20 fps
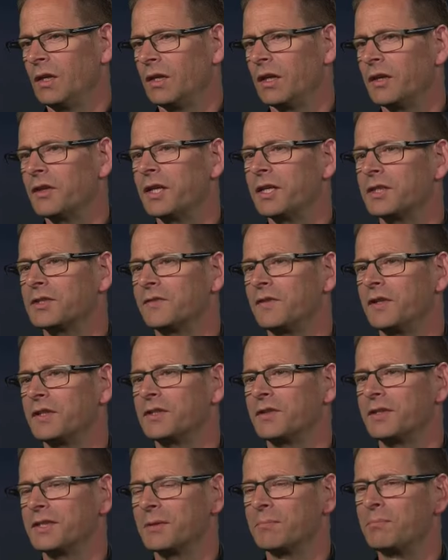I think
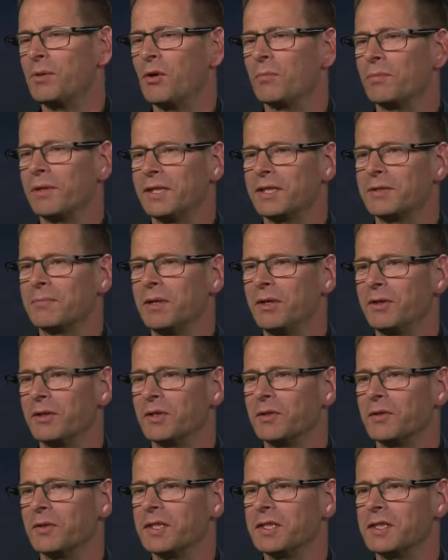it's a populist
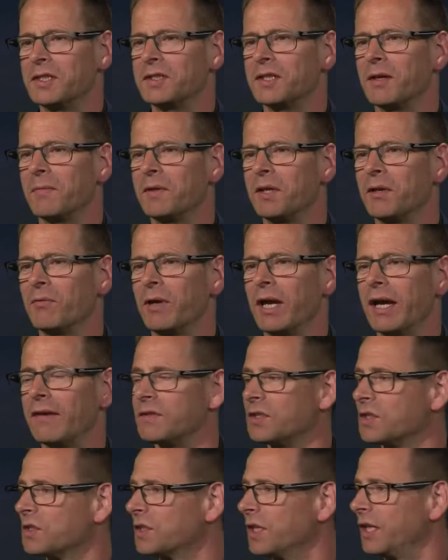miracle. This is something we
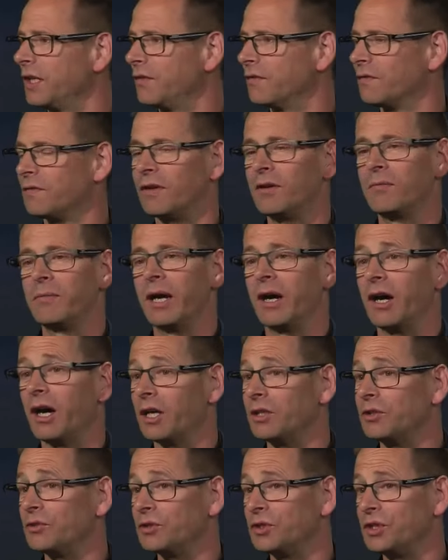haven't seen for about
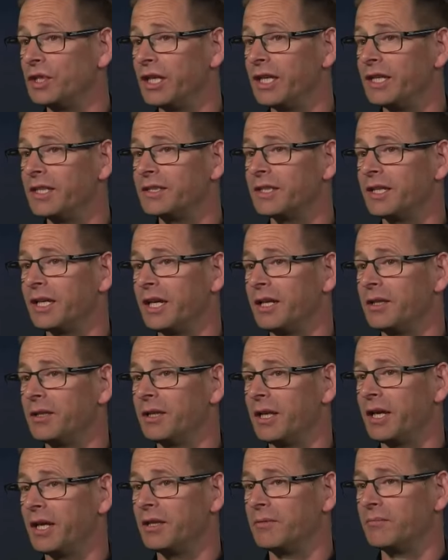100 years
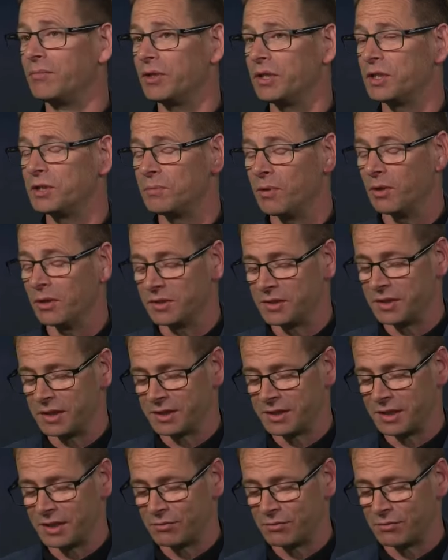in British politics.